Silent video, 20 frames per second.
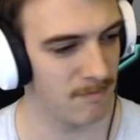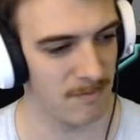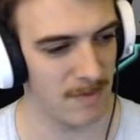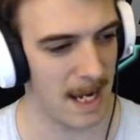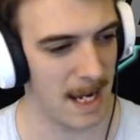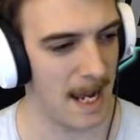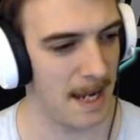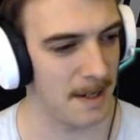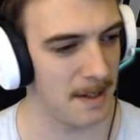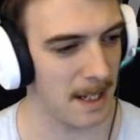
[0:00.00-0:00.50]

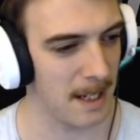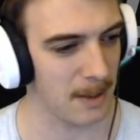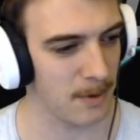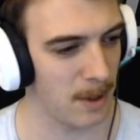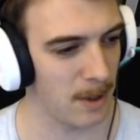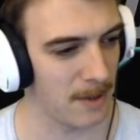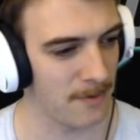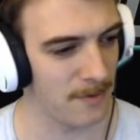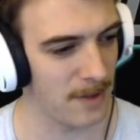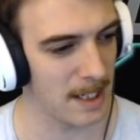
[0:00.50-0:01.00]
hand that
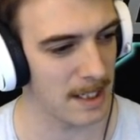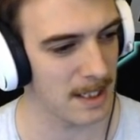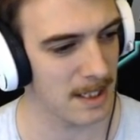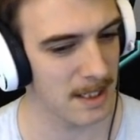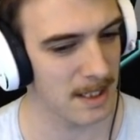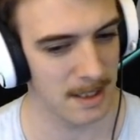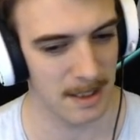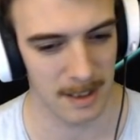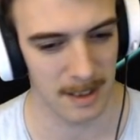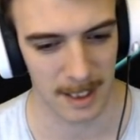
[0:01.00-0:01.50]
qualifies,
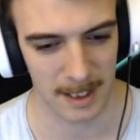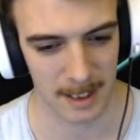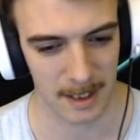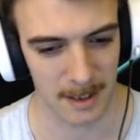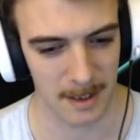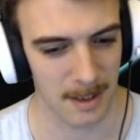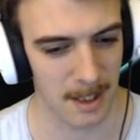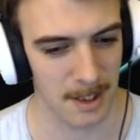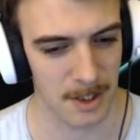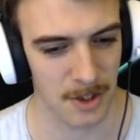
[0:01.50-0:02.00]
like
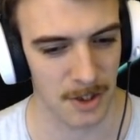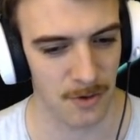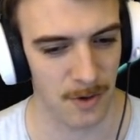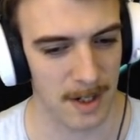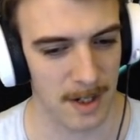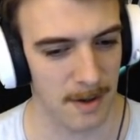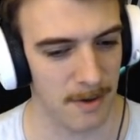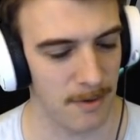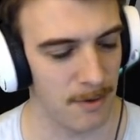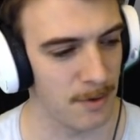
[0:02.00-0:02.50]
a
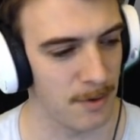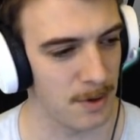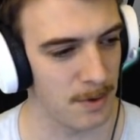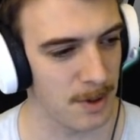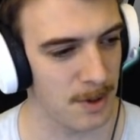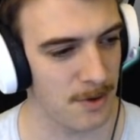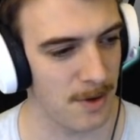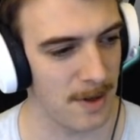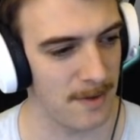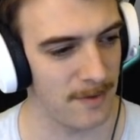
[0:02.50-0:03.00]
straight through to a
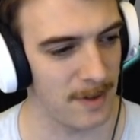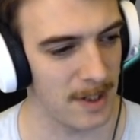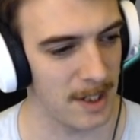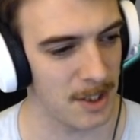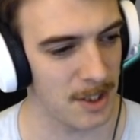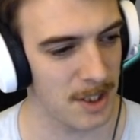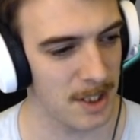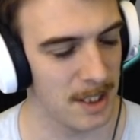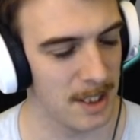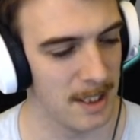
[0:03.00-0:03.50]
straight
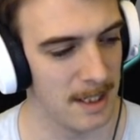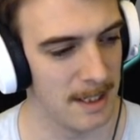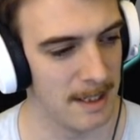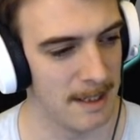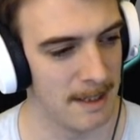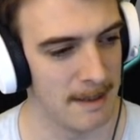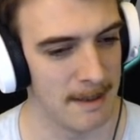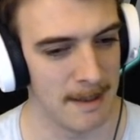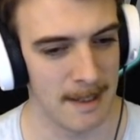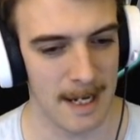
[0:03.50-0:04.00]
flush.
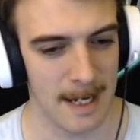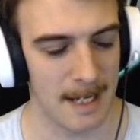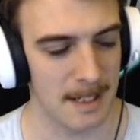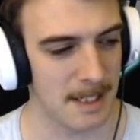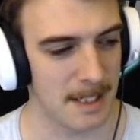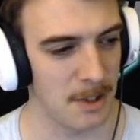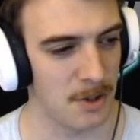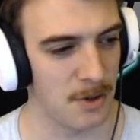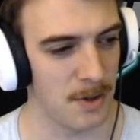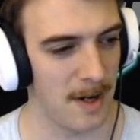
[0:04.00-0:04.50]
And
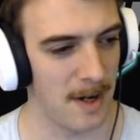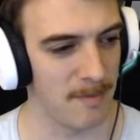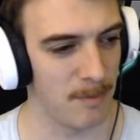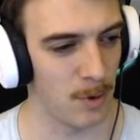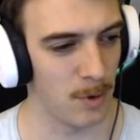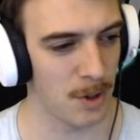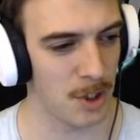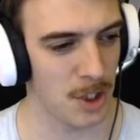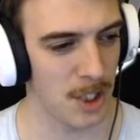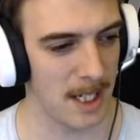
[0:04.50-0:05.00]
since you have
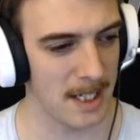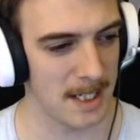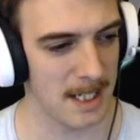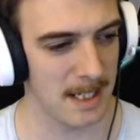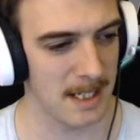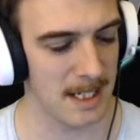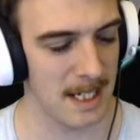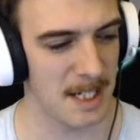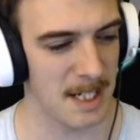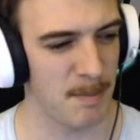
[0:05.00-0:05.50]
more
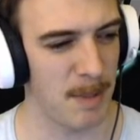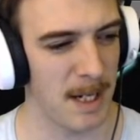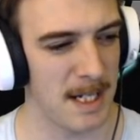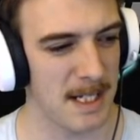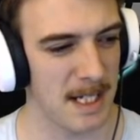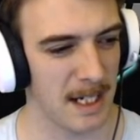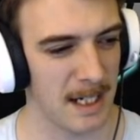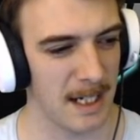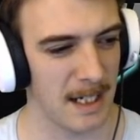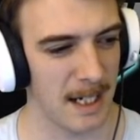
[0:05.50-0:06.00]
chances, it's
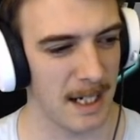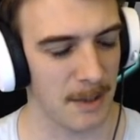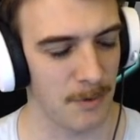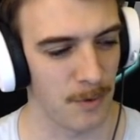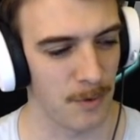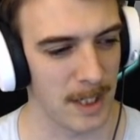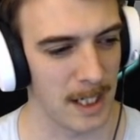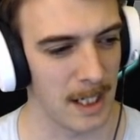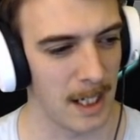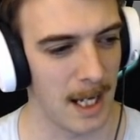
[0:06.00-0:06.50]
basically like
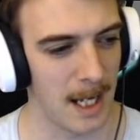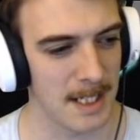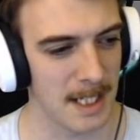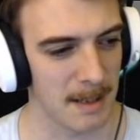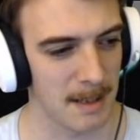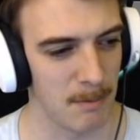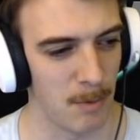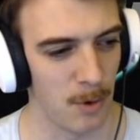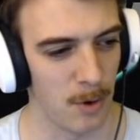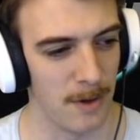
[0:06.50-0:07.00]

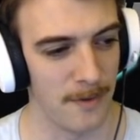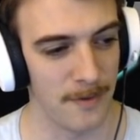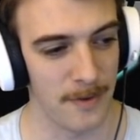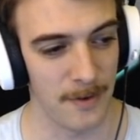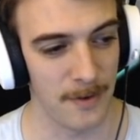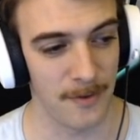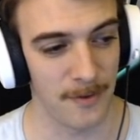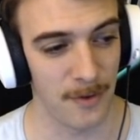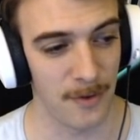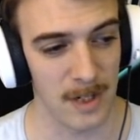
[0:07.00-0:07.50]
realizing more of the
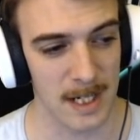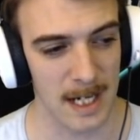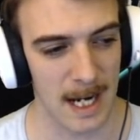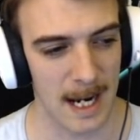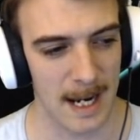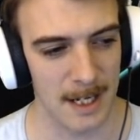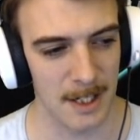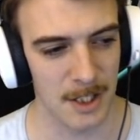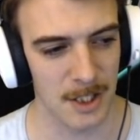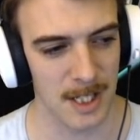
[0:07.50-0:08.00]
free
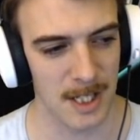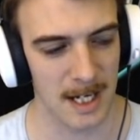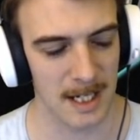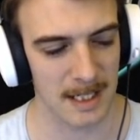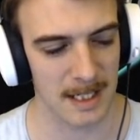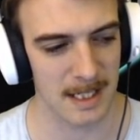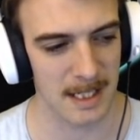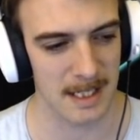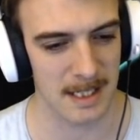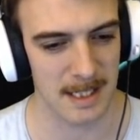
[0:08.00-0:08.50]
edge that
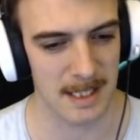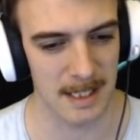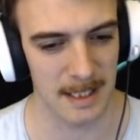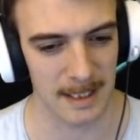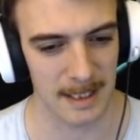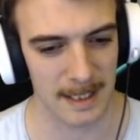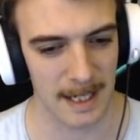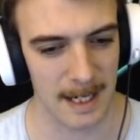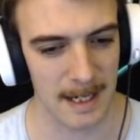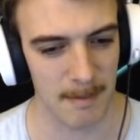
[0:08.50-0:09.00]
exists in the
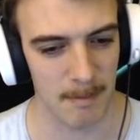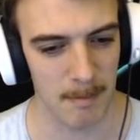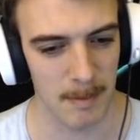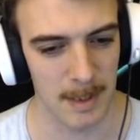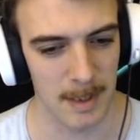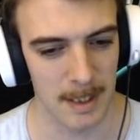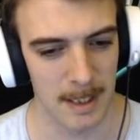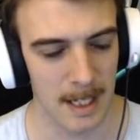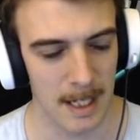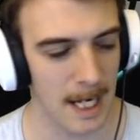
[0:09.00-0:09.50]
game.
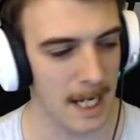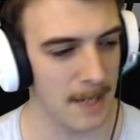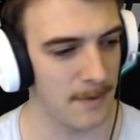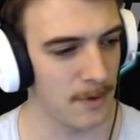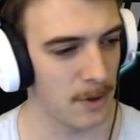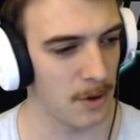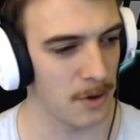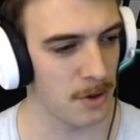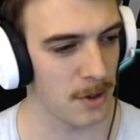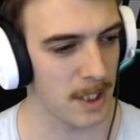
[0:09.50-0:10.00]
Even
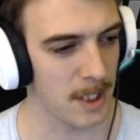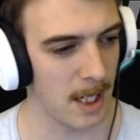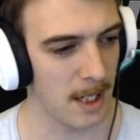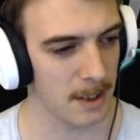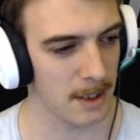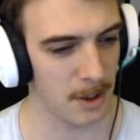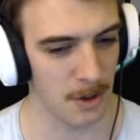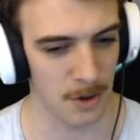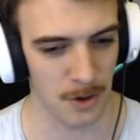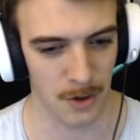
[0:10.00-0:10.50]
though you
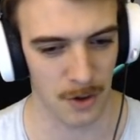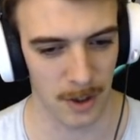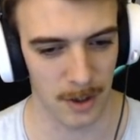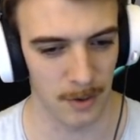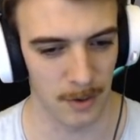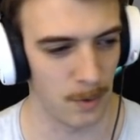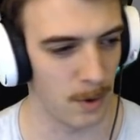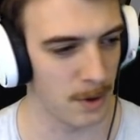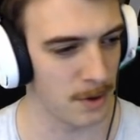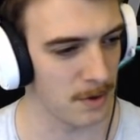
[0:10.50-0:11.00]
can't
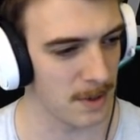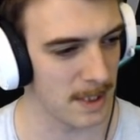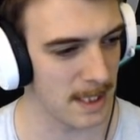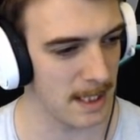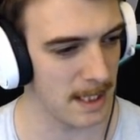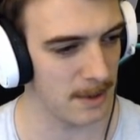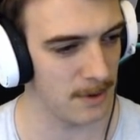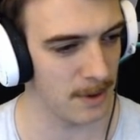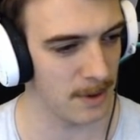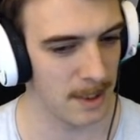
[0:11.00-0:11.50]
control what you're
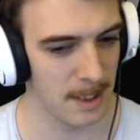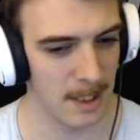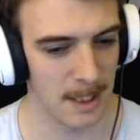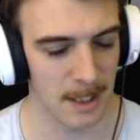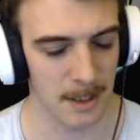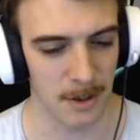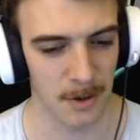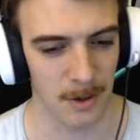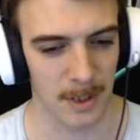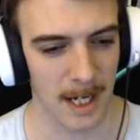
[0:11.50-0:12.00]
dealt,
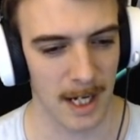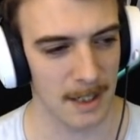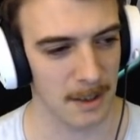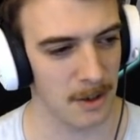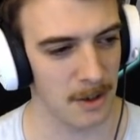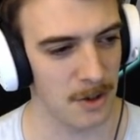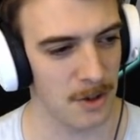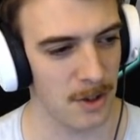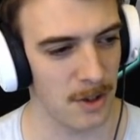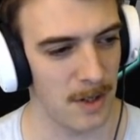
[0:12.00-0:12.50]
you can
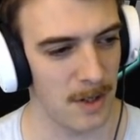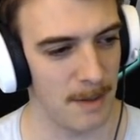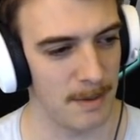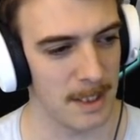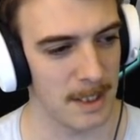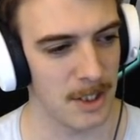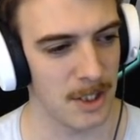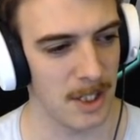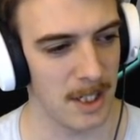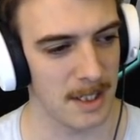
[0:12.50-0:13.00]
control how many
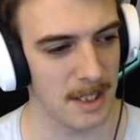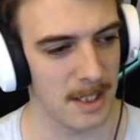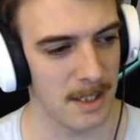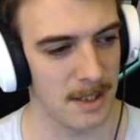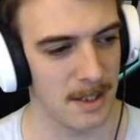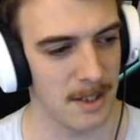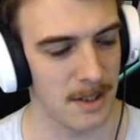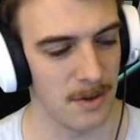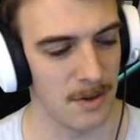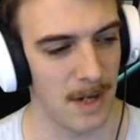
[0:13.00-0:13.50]

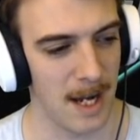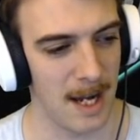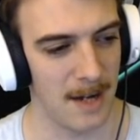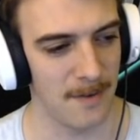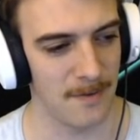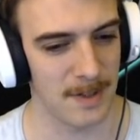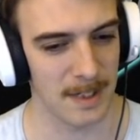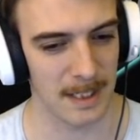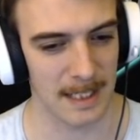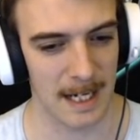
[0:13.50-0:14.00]
chances you
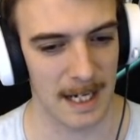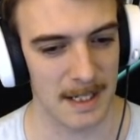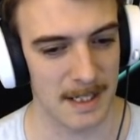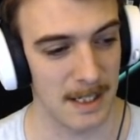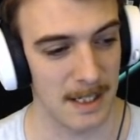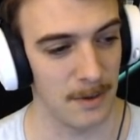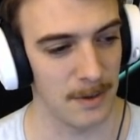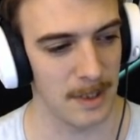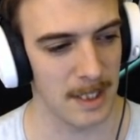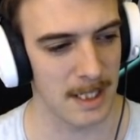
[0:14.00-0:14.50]
have to get
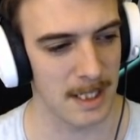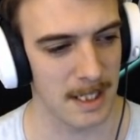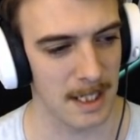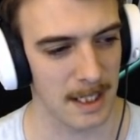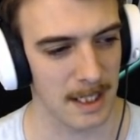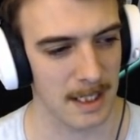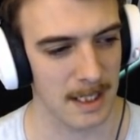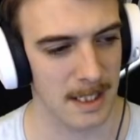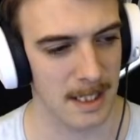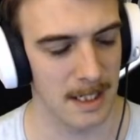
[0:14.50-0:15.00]
dealt these
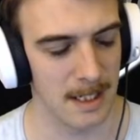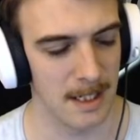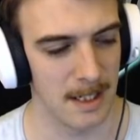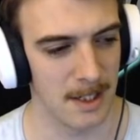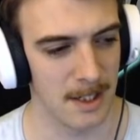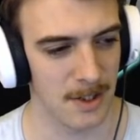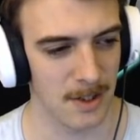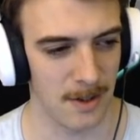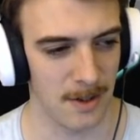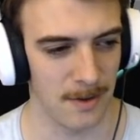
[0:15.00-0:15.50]
things.
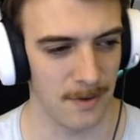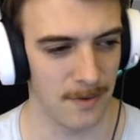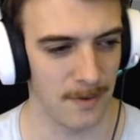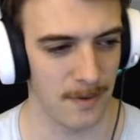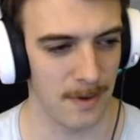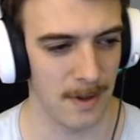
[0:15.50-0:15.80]
So